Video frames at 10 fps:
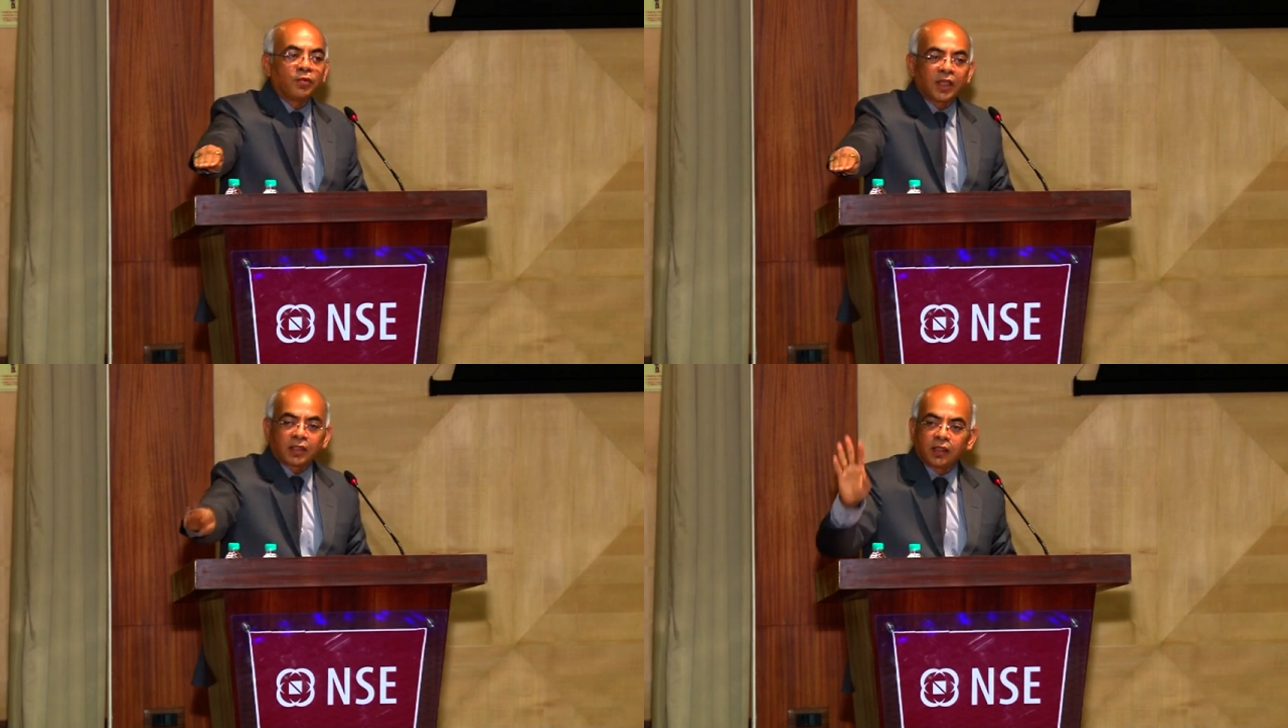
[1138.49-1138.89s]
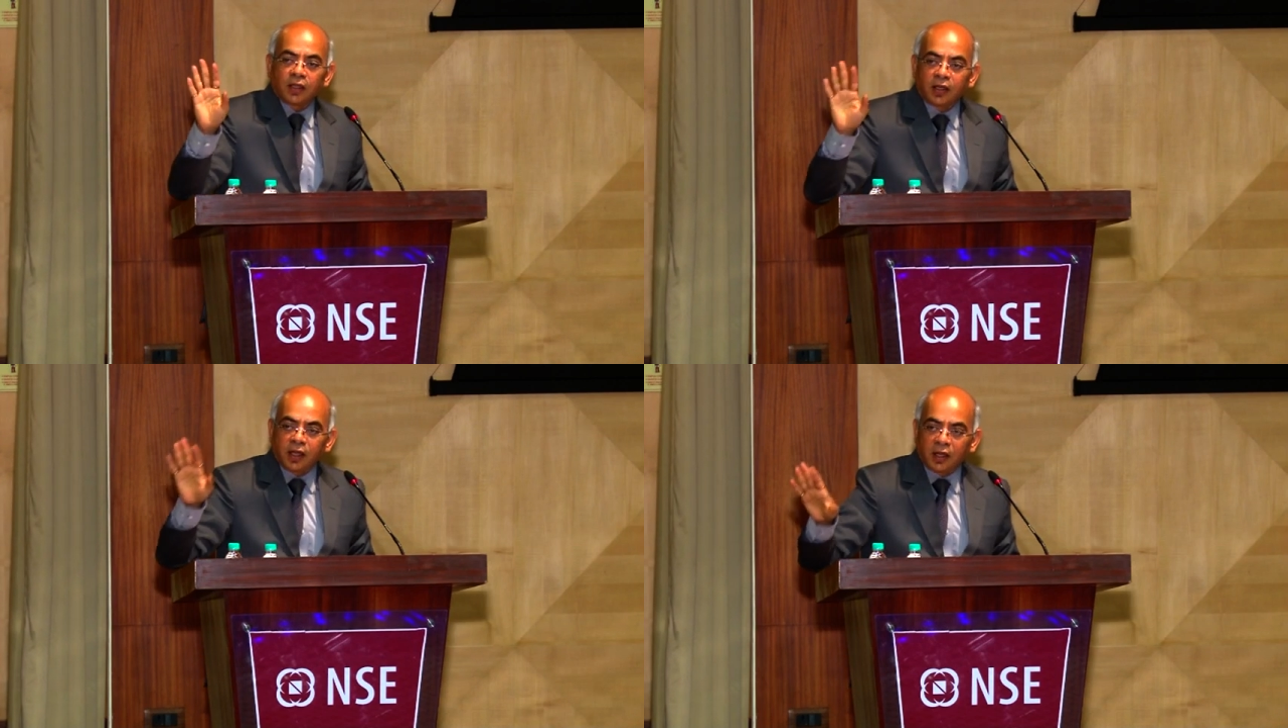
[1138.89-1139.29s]
of section
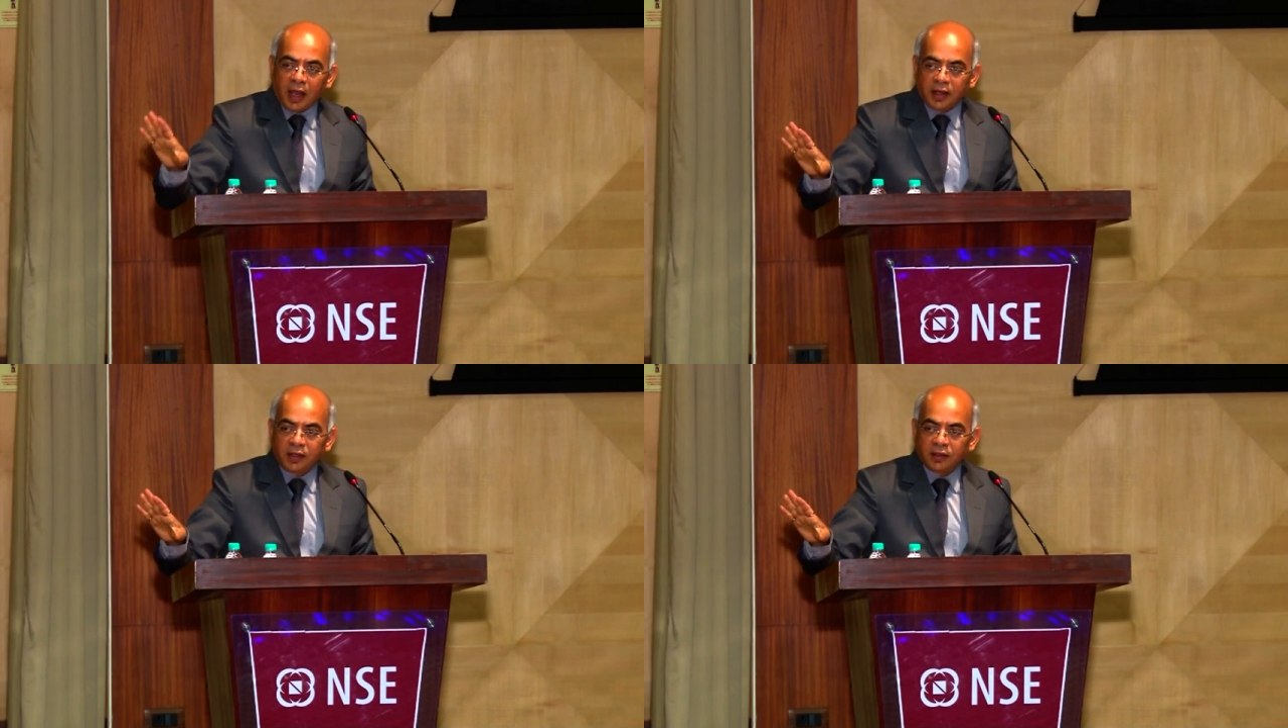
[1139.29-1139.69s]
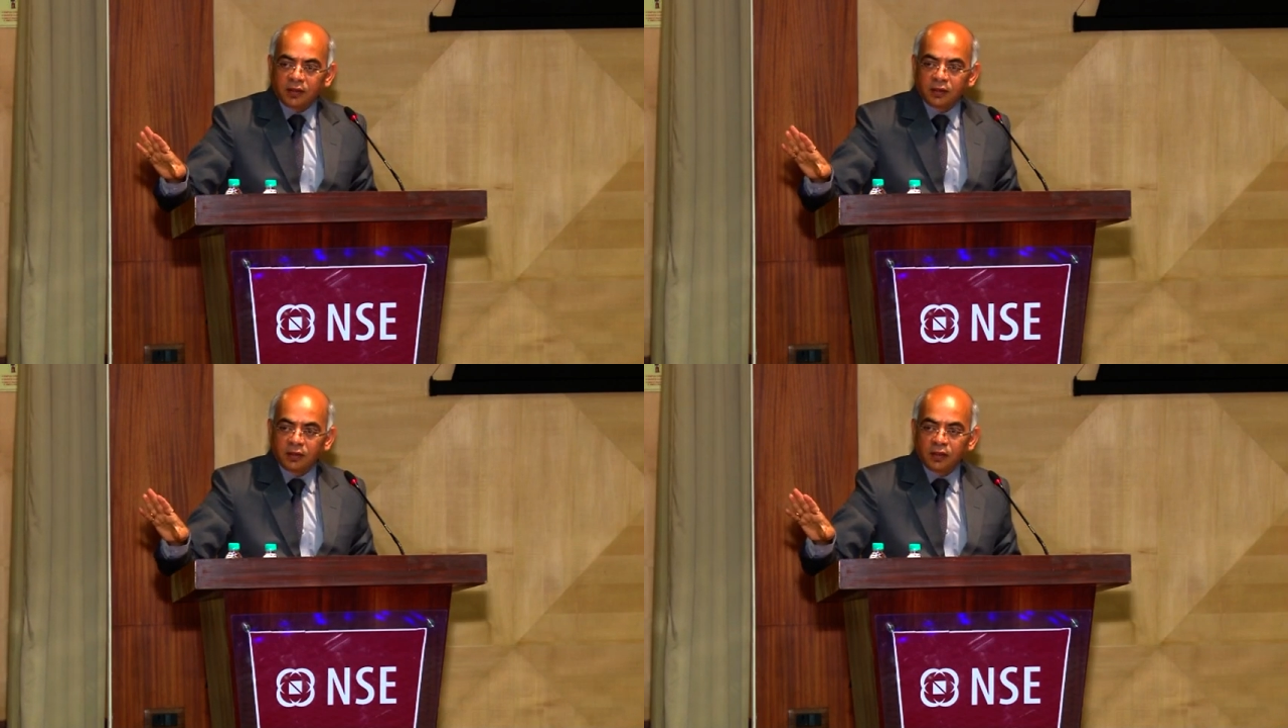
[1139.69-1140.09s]
39.
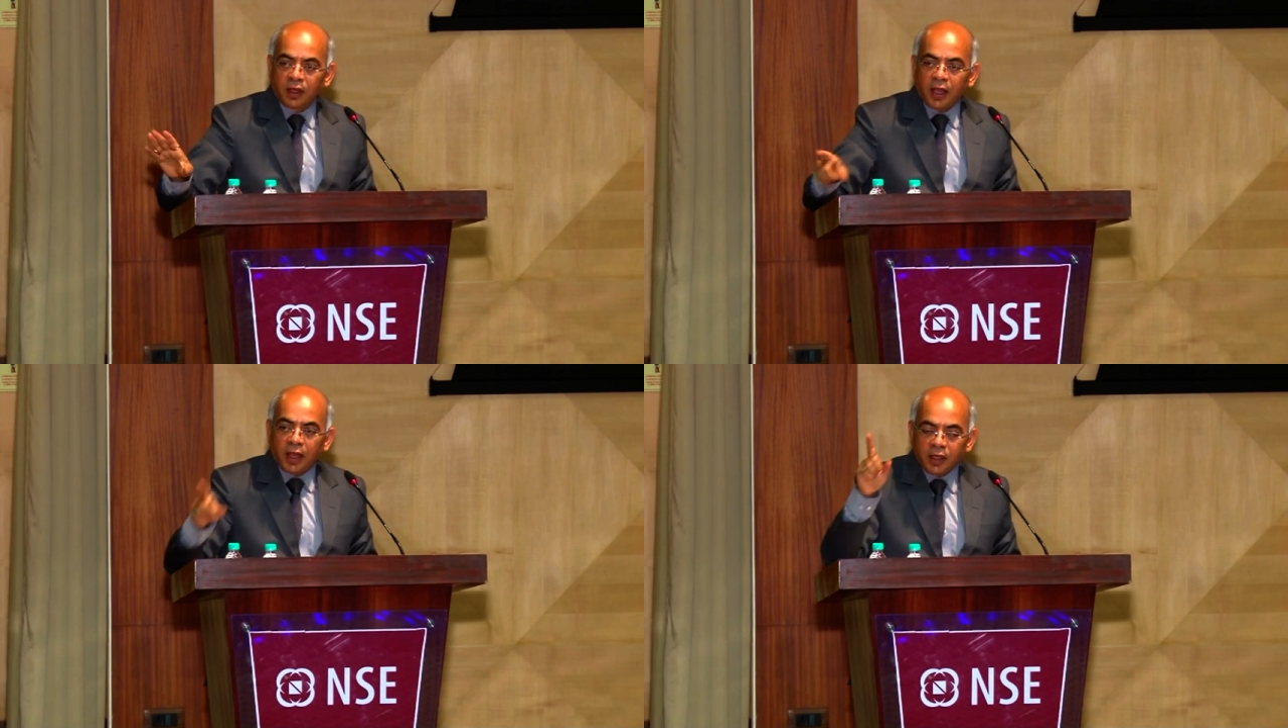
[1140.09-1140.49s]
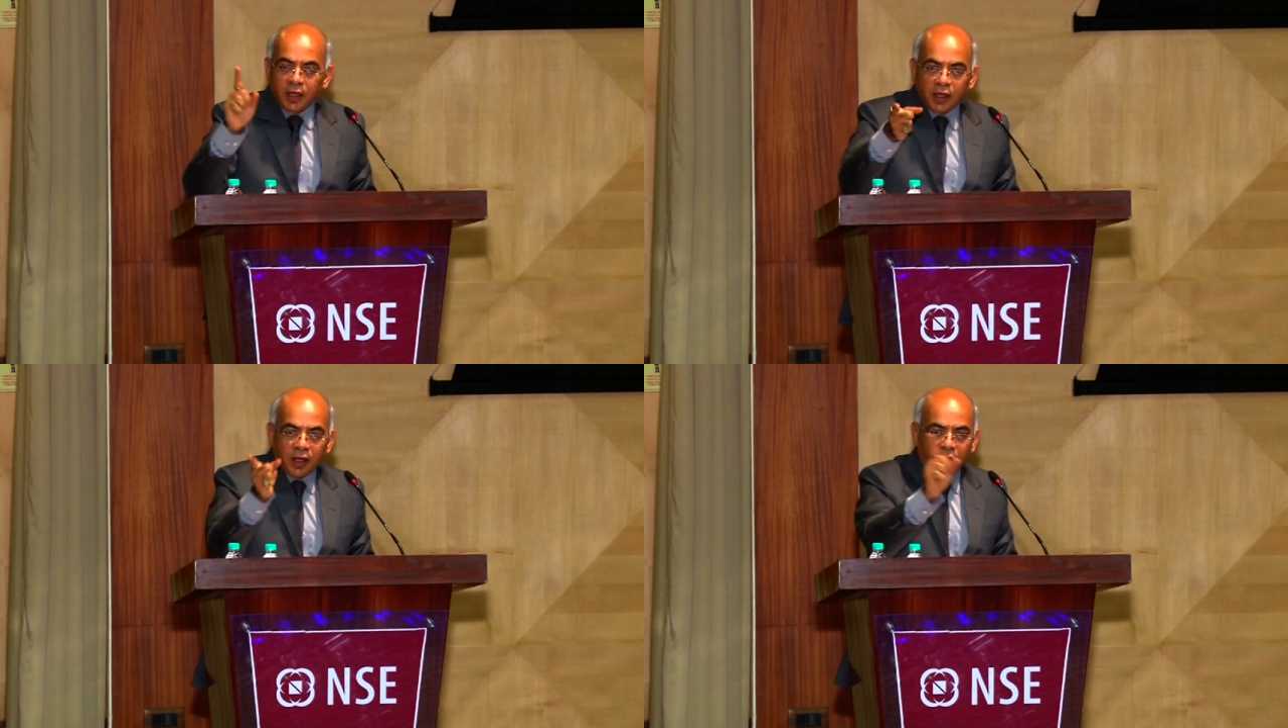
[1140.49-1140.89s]

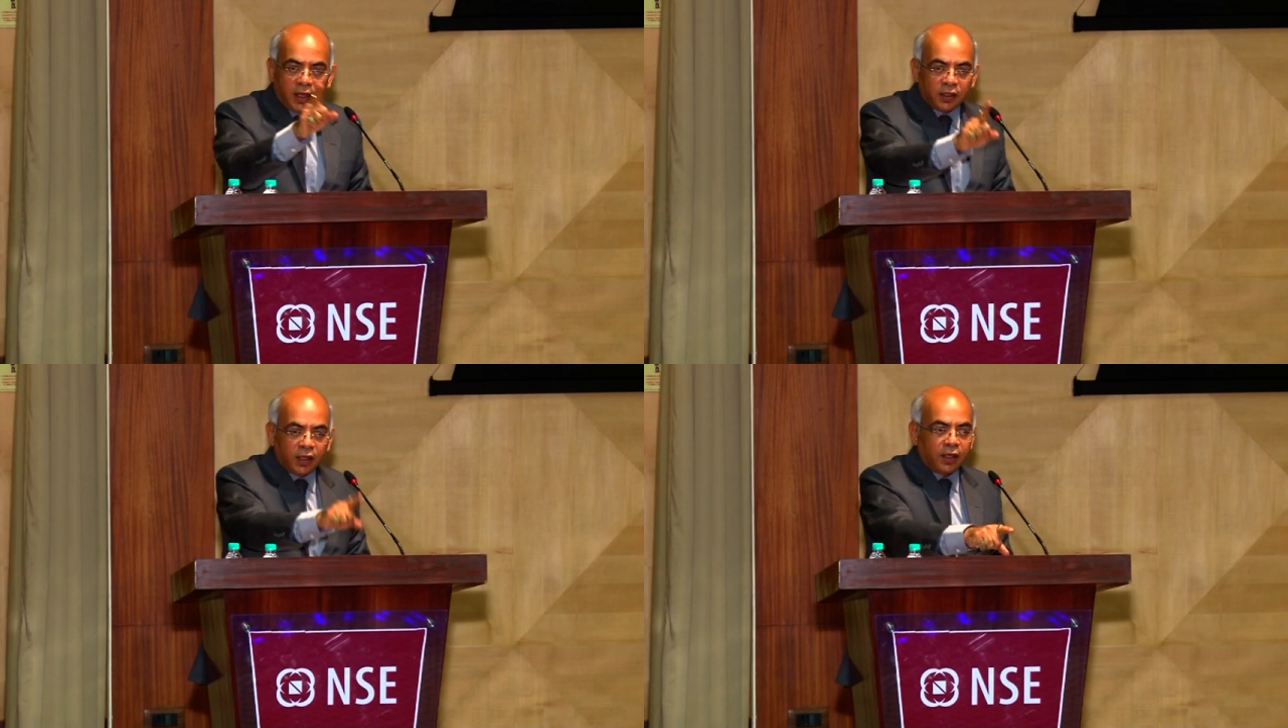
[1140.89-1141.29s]
Any delay in the